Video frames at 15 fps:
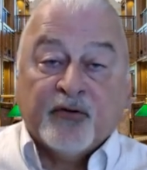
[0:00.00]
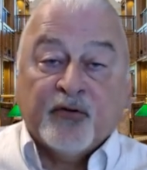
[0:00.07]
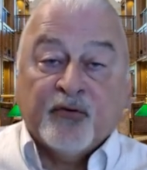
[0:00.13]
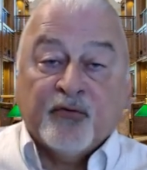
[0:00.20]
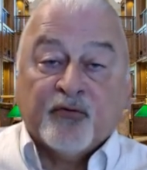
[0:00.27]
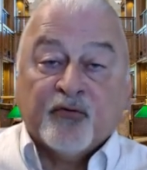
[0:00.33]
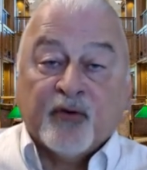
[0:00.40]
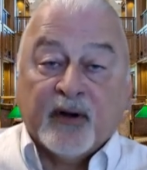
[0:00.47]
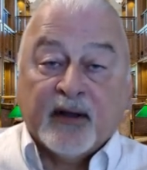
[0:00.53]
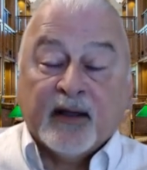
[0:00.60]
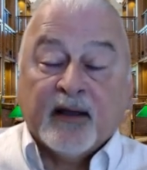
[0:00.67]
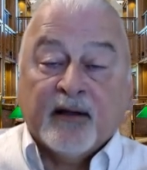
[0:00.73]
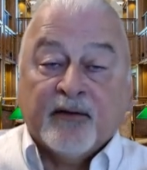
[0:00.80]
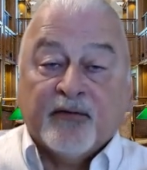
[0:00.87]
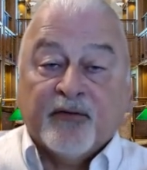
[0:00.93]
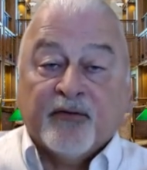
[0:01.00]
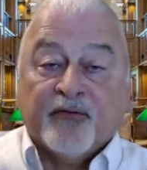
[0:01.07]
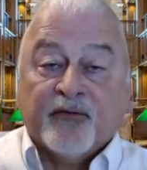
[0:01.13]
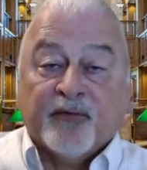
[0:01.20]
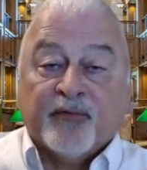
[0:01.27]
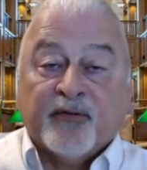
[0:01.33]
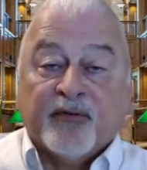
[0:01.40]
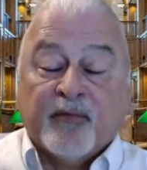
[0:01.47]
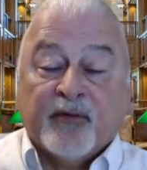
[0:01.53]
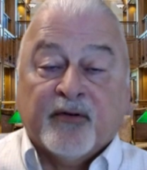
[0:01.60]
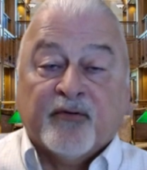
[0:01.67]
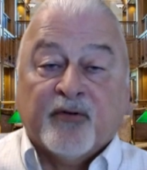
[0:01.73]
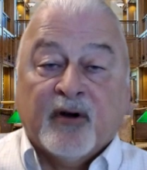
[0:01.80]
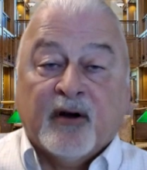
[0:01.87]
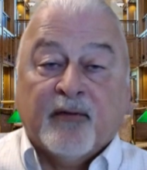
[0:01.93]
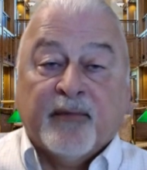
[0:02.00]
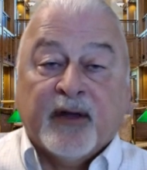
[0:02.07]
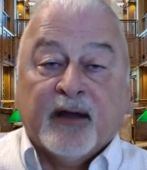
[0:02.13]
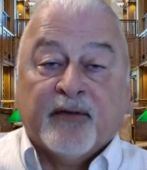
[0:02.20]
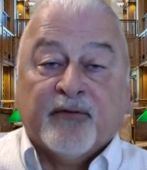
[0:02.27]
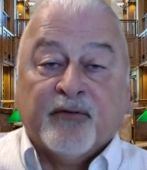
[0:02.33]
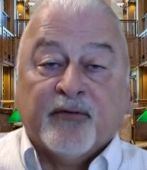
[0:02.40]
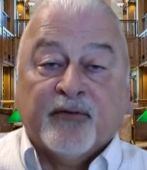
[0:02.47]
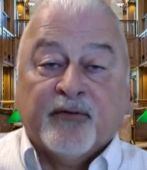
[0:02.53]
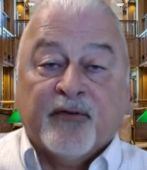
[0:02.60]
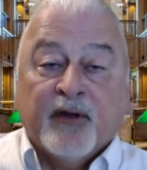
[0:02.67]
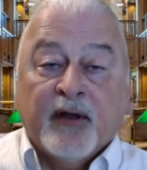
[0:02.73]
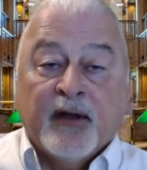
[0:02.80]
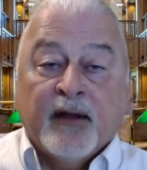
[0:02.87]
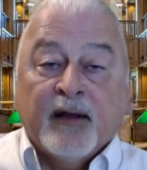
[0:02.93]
to try cases from some of the trial masters.